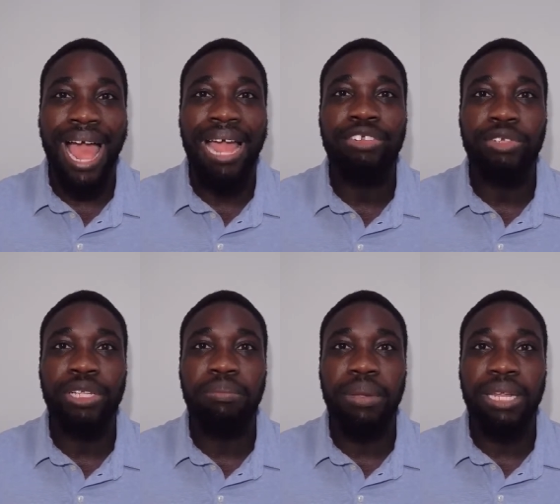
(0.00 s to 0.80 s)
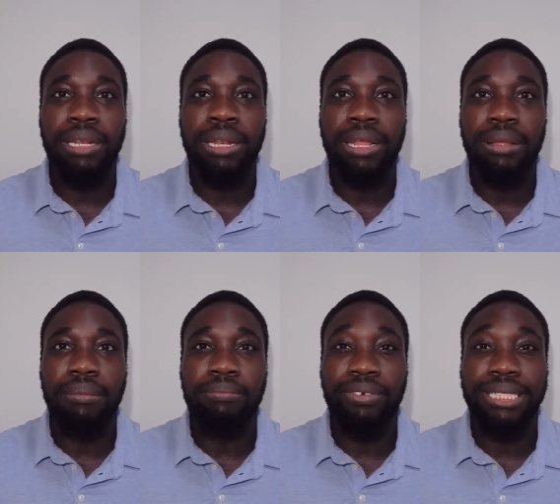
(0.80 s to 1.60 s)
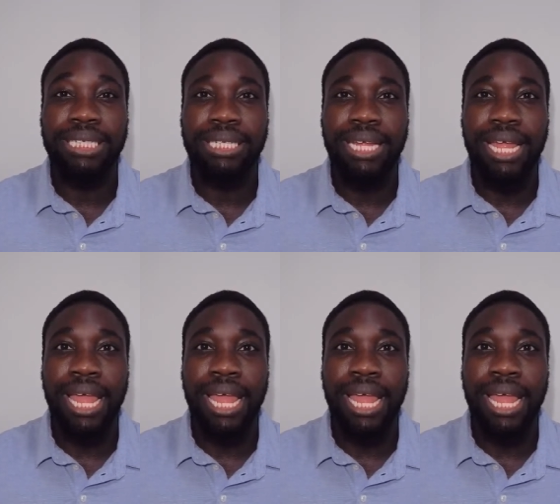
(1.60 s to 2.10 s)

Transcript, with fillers: actually being present